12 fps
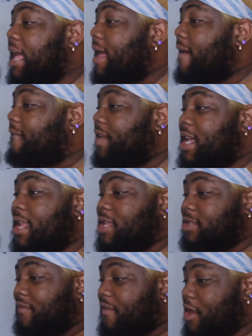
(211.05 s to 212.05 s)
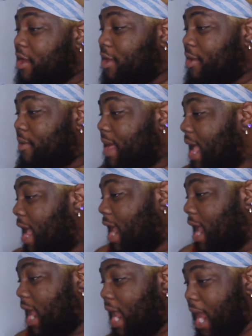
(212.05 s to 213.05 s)
got feelings for you,
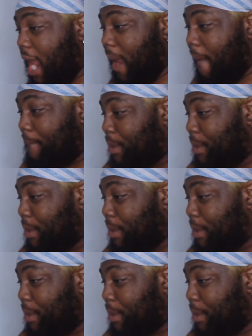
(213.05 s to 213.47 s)
hey.